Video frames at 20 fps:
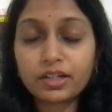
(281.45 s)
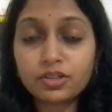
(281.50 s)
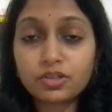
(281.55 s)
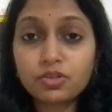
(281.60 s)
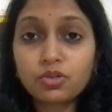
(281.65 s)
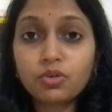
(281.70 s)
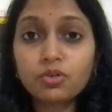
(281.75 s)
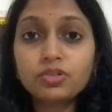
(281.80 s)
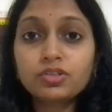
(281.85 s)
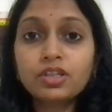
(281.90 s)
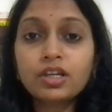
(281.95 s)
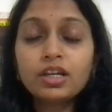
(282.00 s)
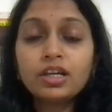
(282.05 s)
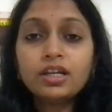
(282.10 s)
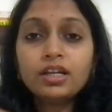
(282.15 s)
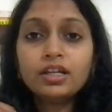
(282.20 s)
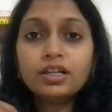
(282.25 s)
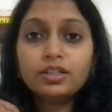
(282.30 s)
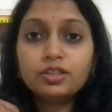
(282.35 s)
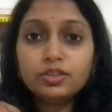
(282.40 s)

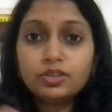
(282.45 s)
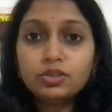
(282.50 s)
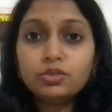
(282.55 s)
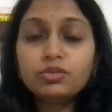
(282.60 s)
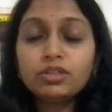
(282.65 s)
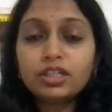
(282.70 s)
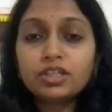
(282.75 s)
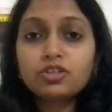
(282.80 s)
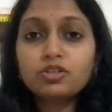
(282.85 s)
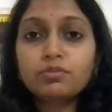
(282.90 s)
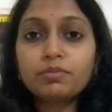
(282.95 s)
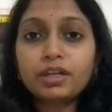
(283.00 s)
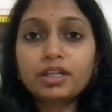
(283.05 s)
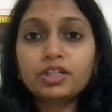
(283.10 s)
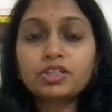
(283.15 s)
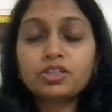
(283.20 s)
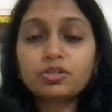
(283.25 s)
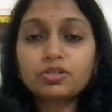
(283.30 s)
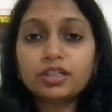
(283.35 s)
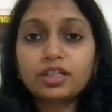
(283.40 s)
scores. You need to make
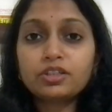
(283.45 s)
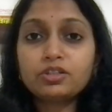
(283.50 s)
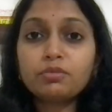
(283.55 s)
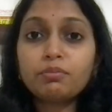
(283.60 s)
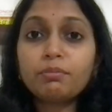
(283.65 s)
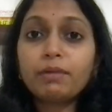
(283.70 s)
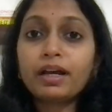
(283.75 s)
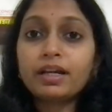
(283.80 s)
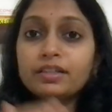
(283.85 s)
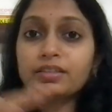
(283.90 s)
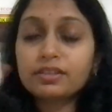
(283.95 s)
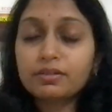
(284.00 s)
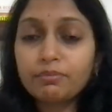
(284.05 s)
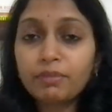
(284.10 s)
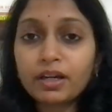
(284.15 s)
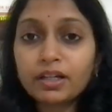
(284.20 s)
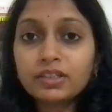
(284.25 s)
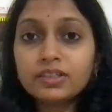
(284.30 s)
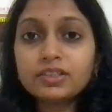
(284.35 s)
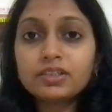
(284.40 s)
sure that you
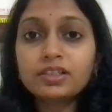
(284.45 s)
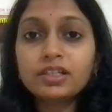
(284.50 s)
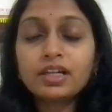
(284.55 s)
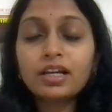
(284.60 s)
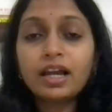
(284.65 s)
maximize